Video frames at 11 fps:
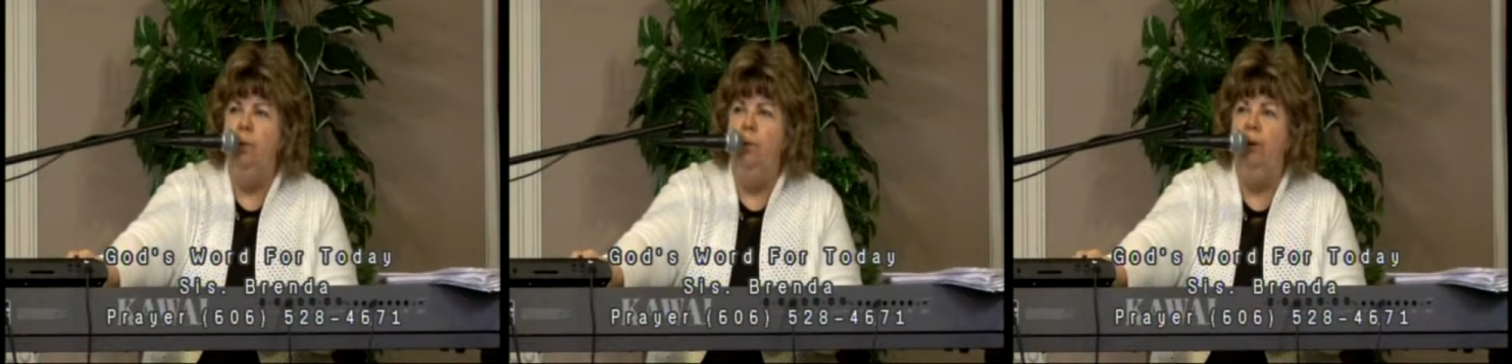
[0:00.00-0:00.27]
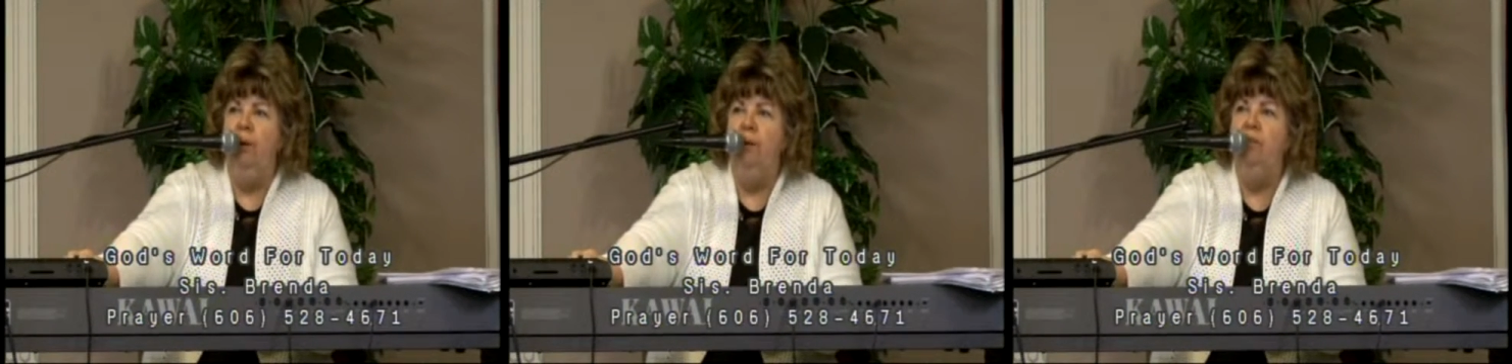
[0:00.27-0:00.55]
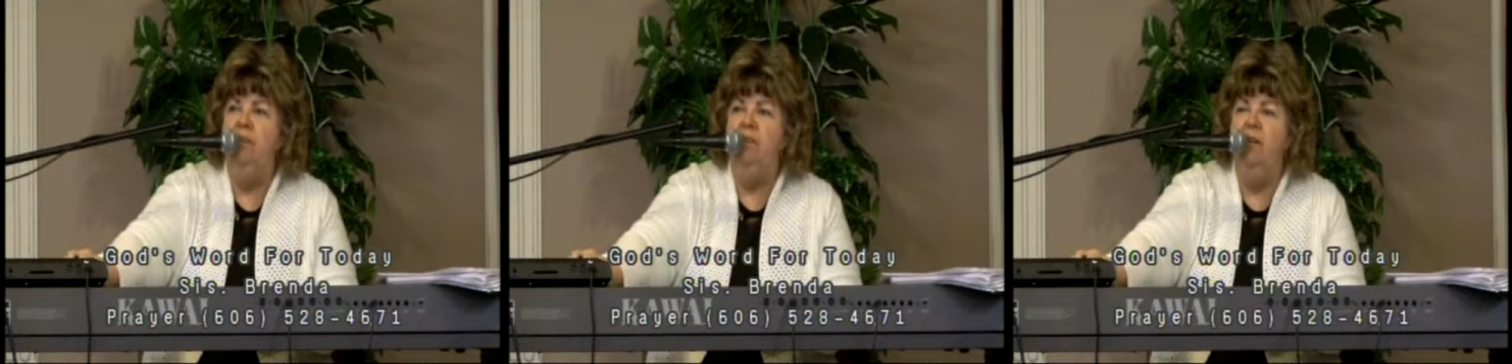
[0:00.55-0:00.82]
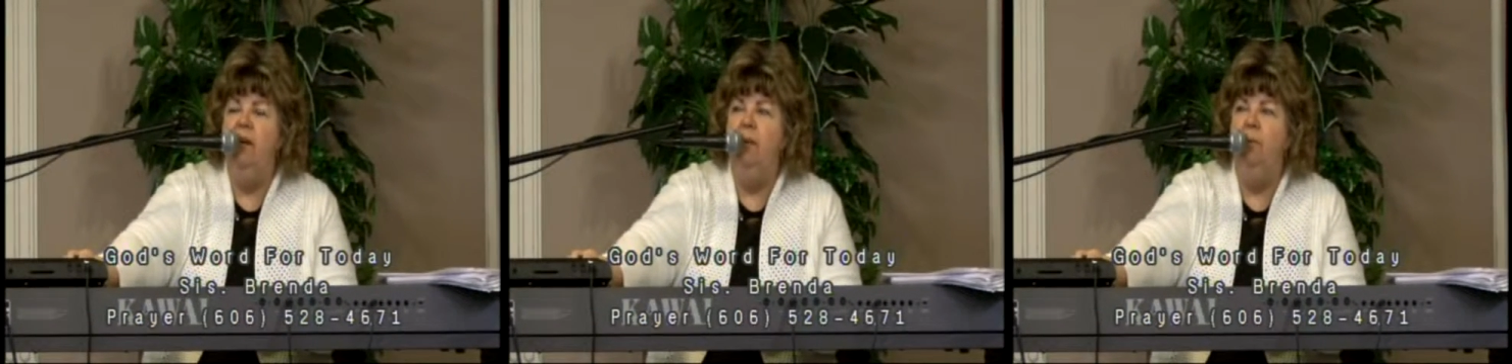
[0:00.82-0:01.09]
where we lift
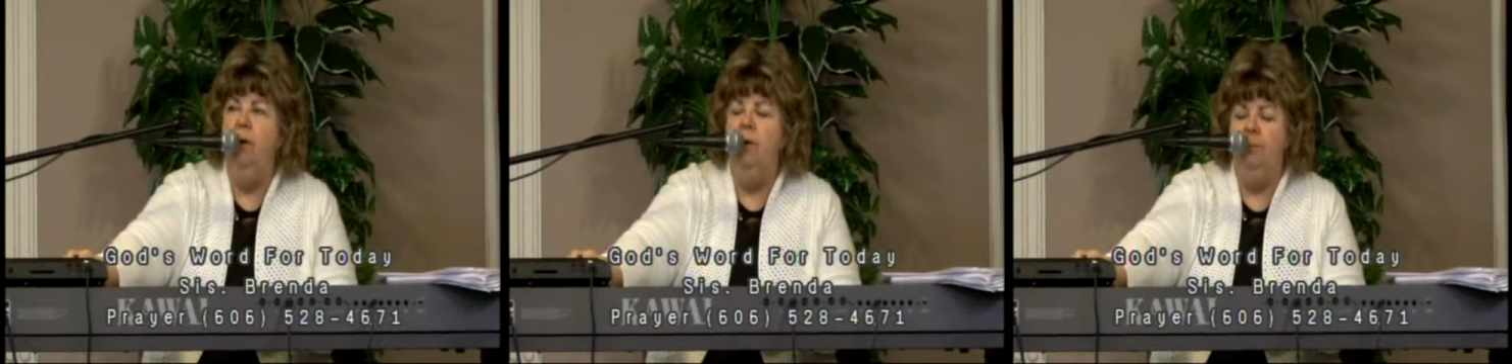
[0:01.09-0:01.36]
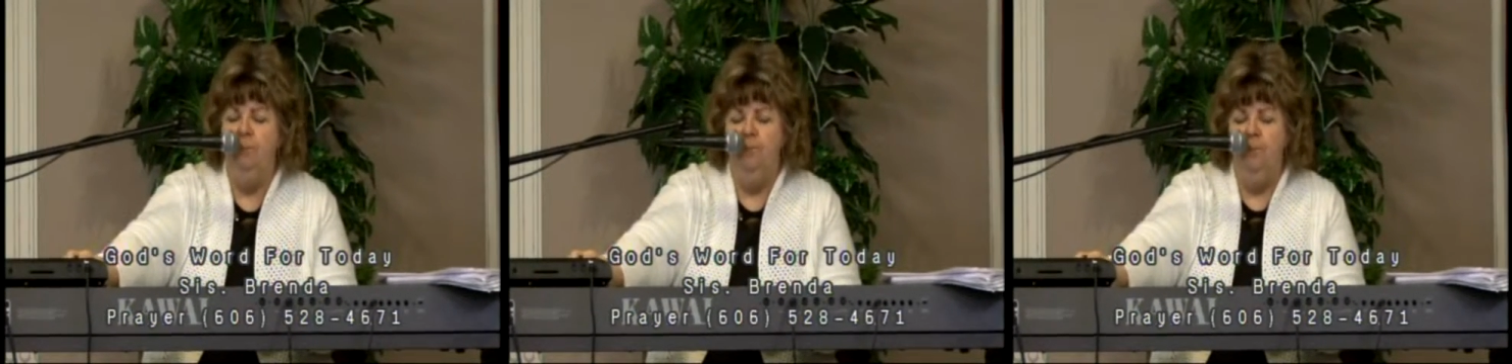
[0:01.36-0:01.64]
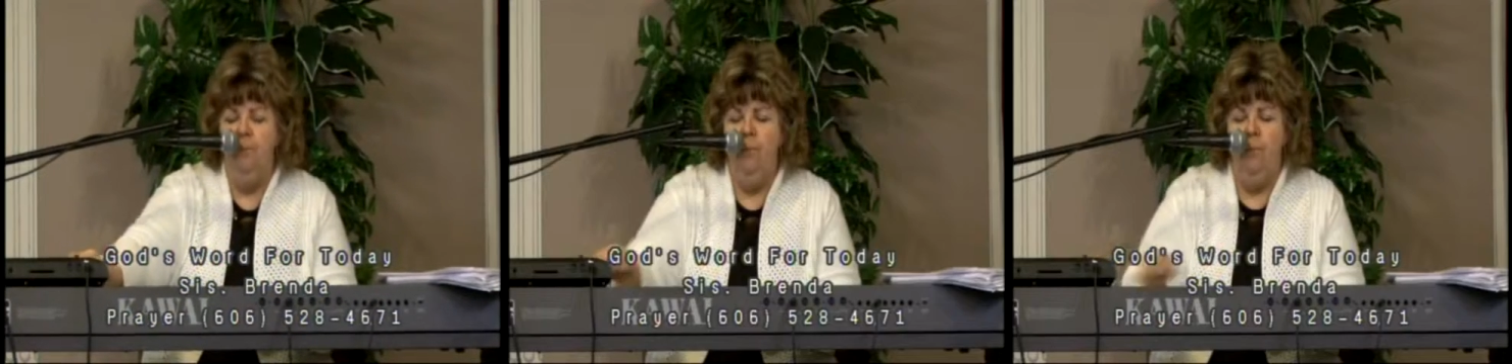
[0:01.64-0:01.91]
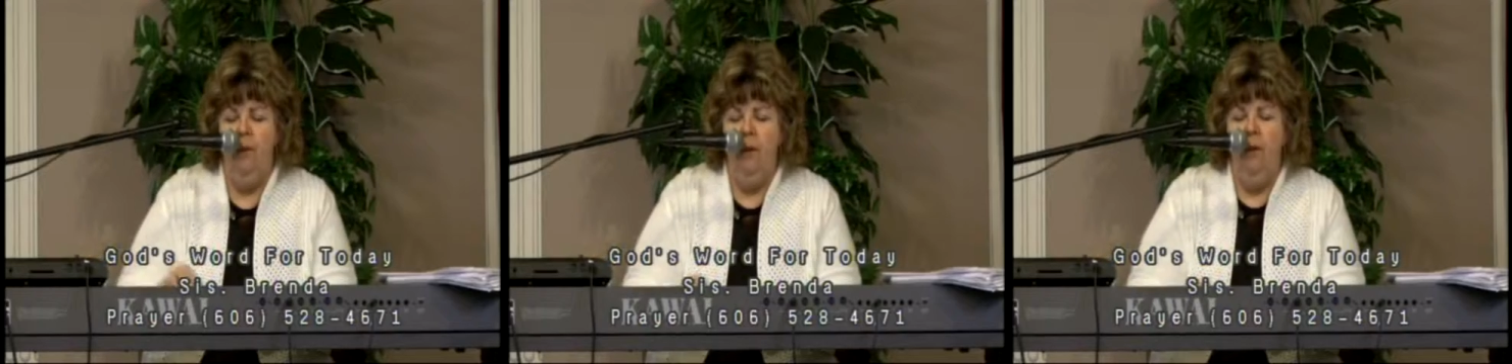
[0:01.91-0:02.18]
his name up,
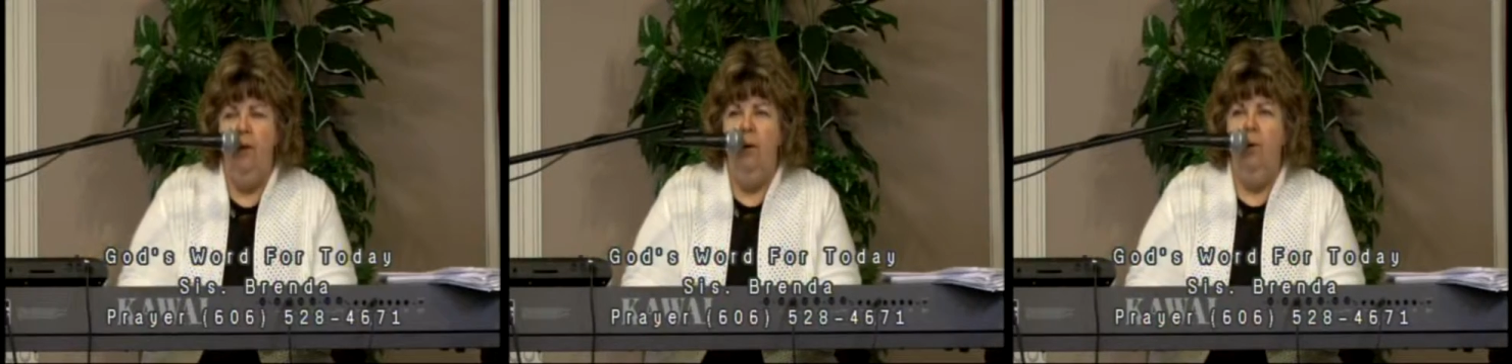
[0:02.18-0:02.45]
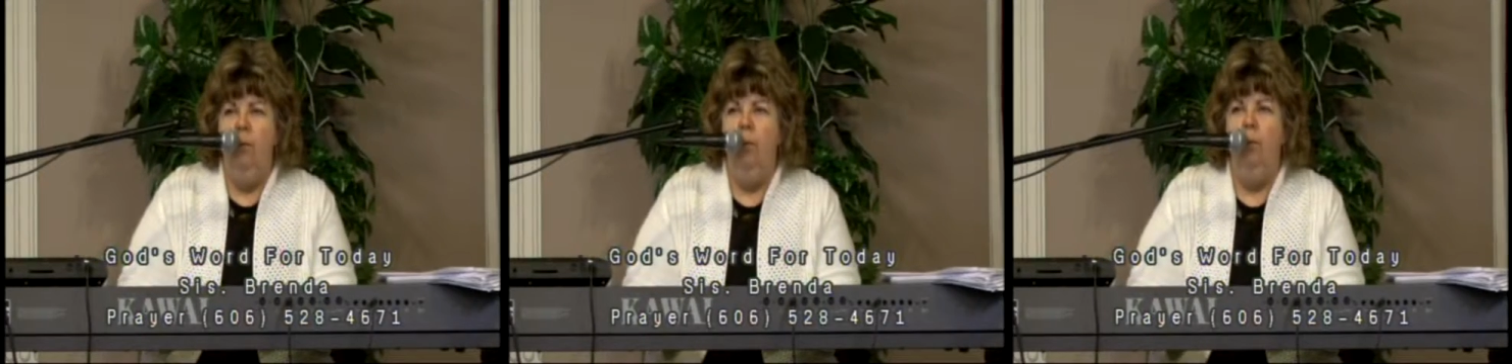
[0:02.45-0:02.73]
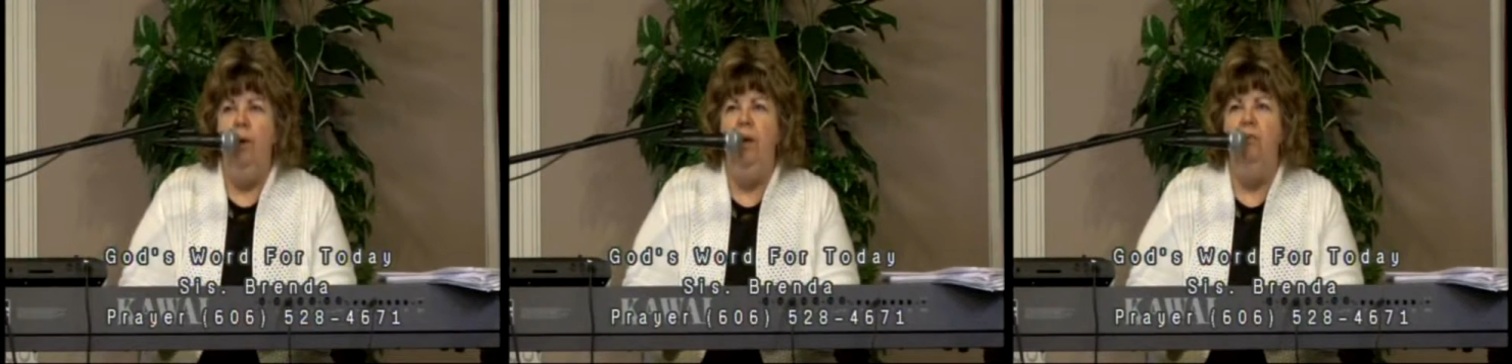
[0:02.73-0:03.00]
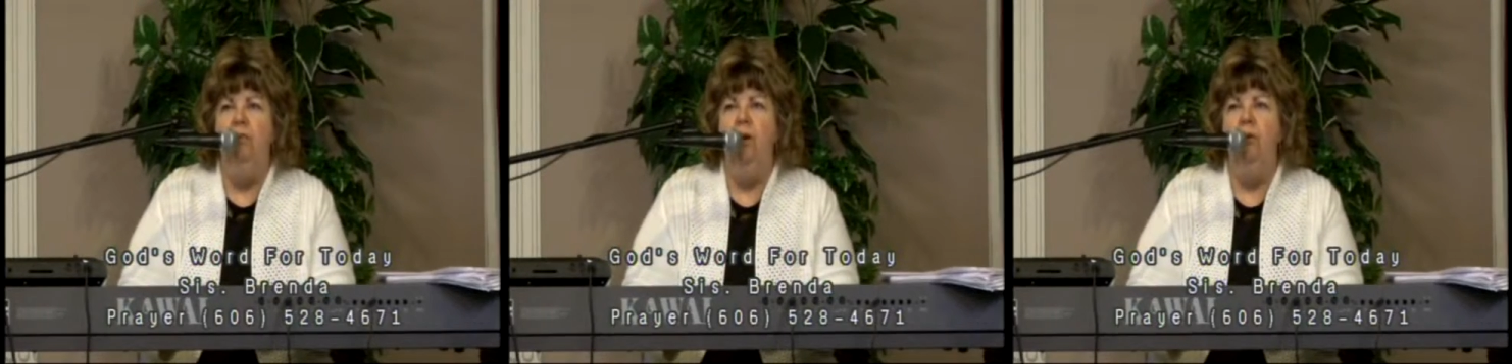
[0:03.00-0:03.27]
where we
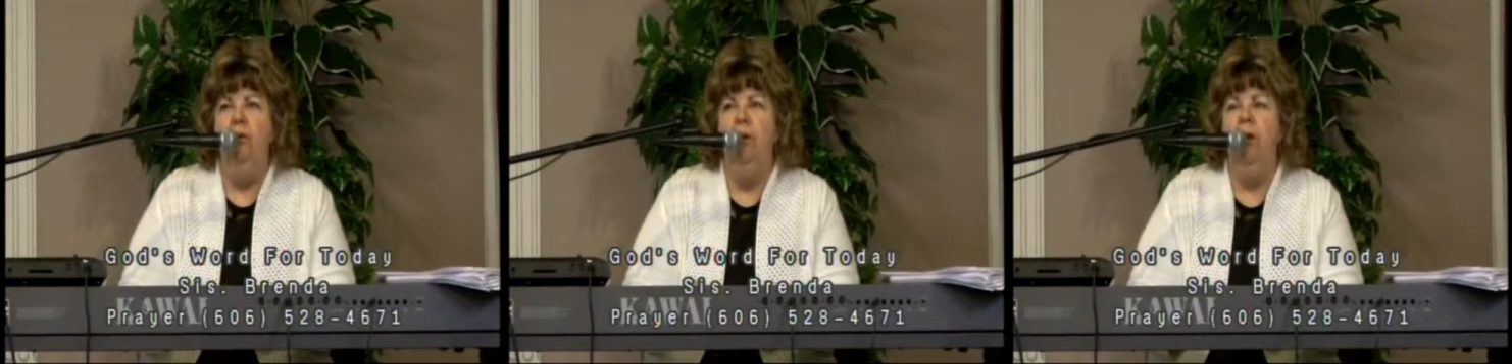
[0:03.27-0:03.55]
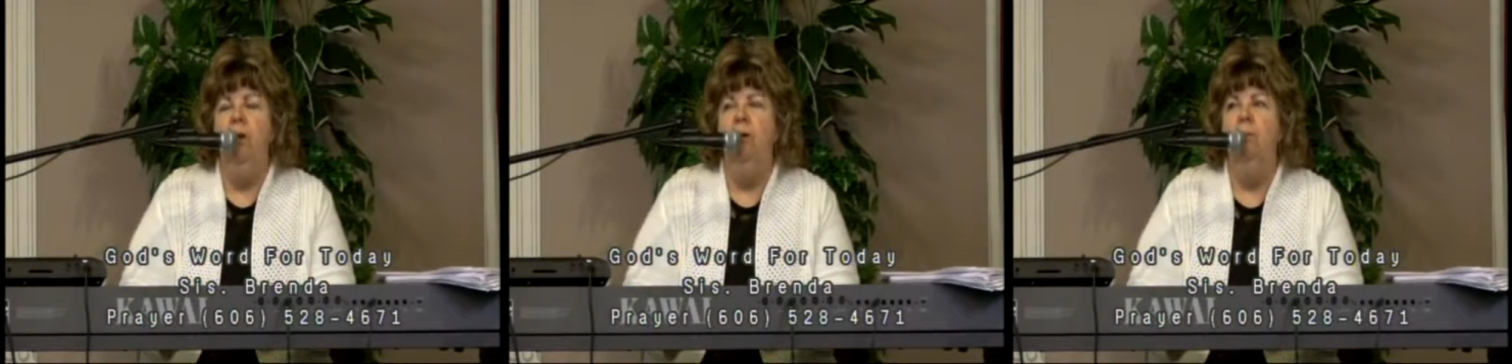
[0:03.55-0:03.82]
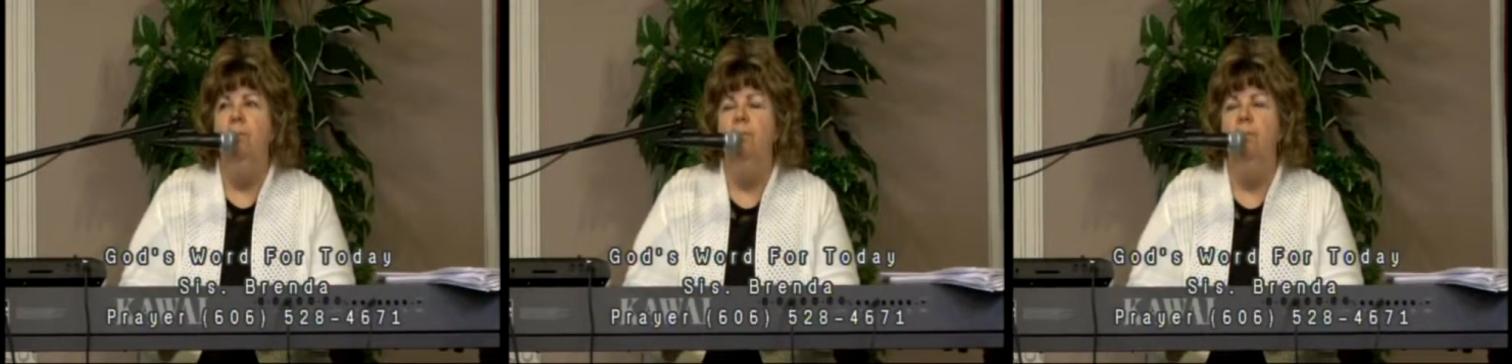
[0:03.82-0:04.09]
give honor to him,